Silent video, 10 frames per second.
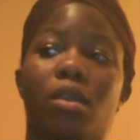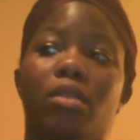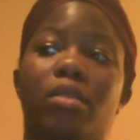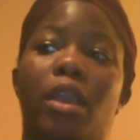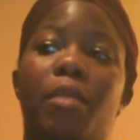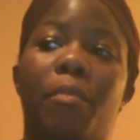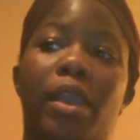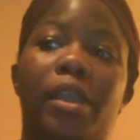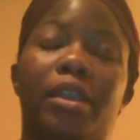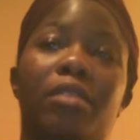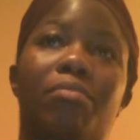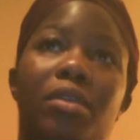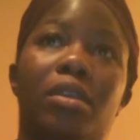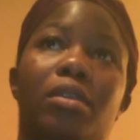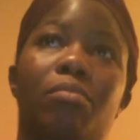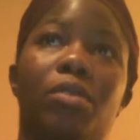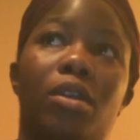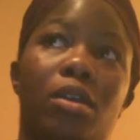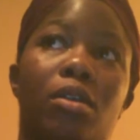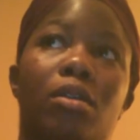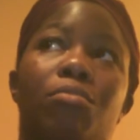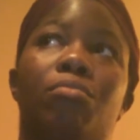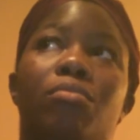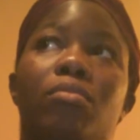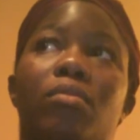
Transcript: they made me become